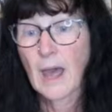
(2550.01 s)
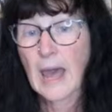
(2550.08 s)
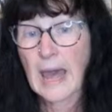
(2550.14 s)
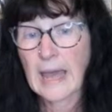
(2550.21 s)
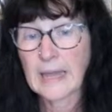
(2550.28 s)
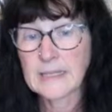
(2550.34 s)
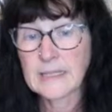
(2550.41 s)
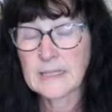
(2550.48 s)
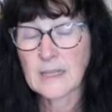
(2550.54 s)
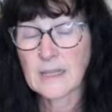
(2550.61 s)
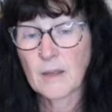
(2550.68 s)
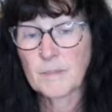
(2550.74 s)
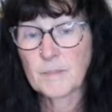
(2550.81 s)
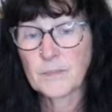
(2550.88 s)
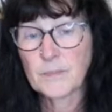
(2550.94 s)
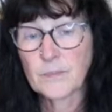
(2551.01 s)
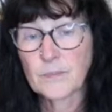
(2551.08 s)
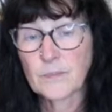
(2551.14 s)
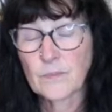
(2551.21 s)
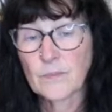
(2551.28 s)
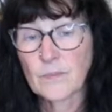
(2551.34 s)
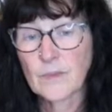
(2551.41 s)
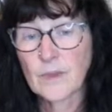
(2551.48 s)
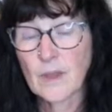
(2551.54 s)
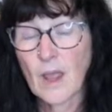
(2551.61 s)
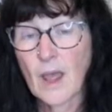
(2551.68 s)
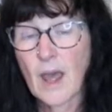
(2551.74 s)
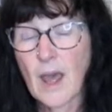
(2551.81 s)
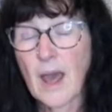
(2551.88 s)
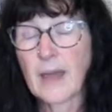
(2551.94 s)
And
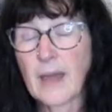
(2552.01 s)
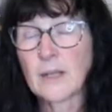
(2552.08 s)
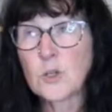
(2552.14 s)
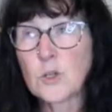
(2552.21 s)
I